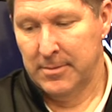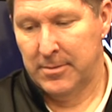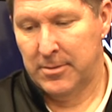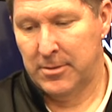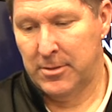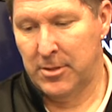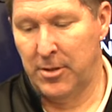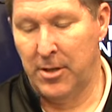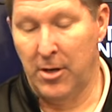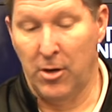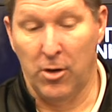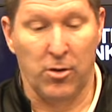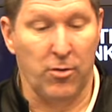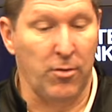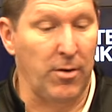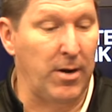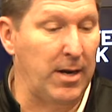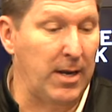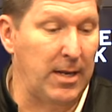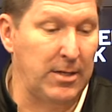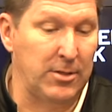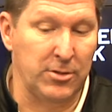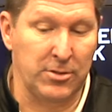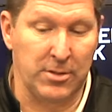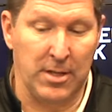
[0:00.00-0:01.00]
to their
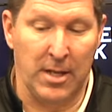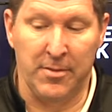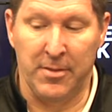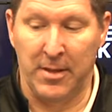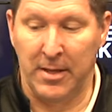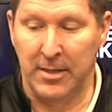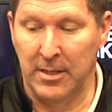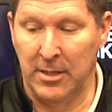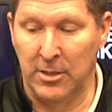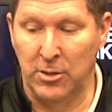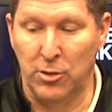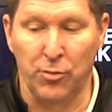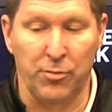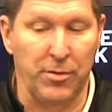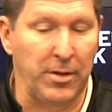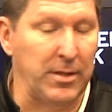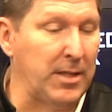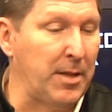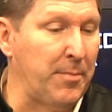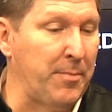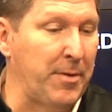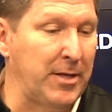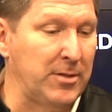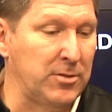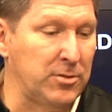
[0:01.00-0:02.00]
credit, I do think
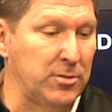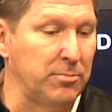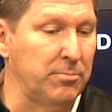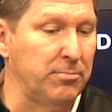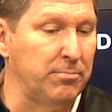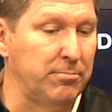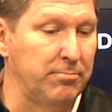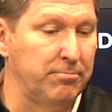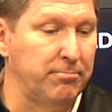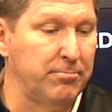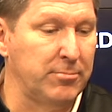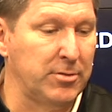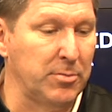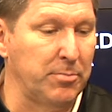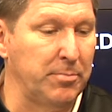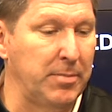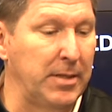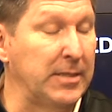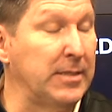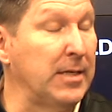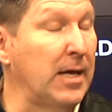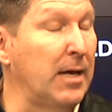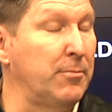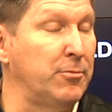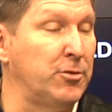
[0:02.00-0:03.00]
they made some
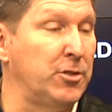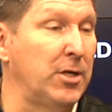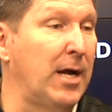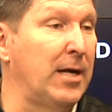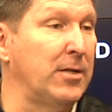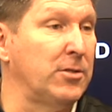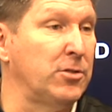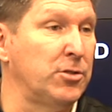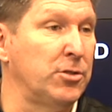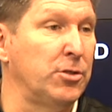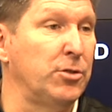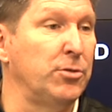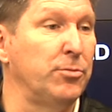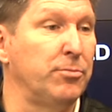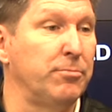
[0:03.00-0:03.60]
big-time shots, too.